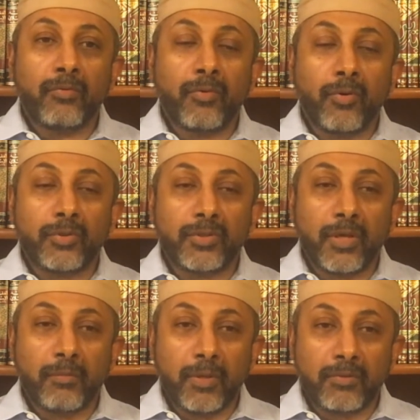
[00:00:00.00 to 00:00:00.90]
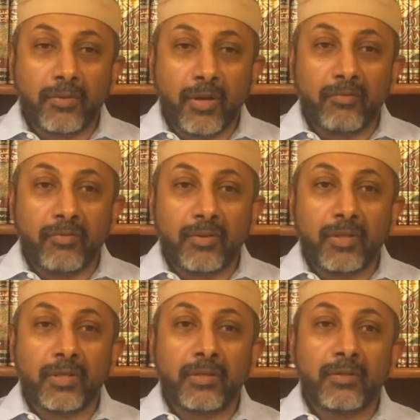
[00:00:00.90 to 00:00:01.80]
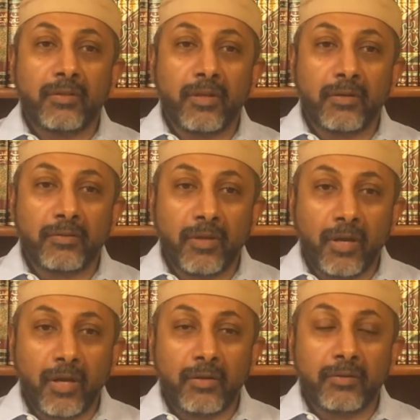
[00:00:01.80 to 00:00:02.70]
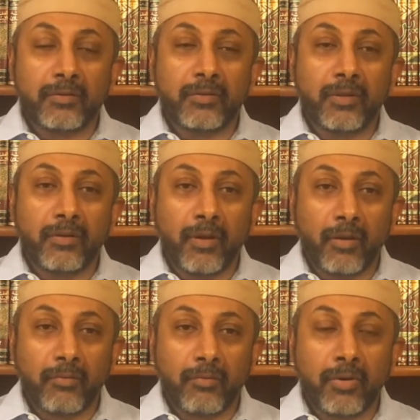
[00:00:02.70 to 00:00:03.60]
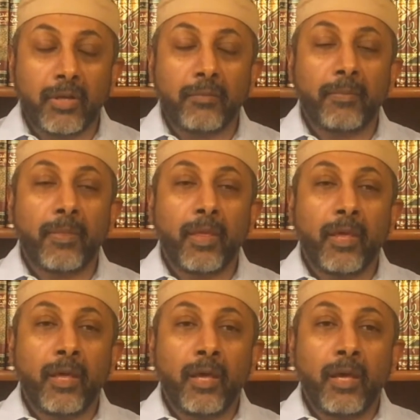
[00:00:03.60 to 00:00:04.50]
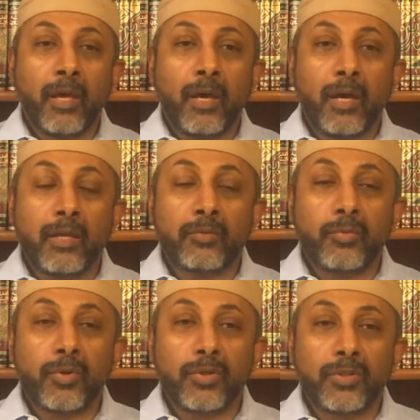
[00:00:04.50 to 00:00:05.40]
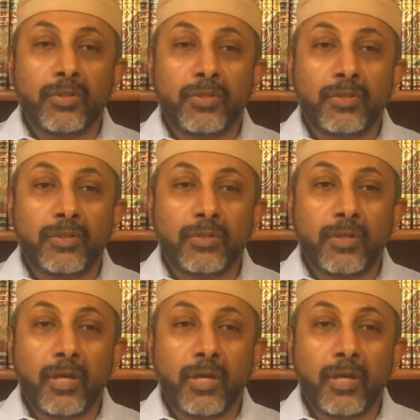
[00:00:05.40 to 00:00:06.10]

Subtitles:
Of course, they have been traveling, they are tired, they are hungry, and it was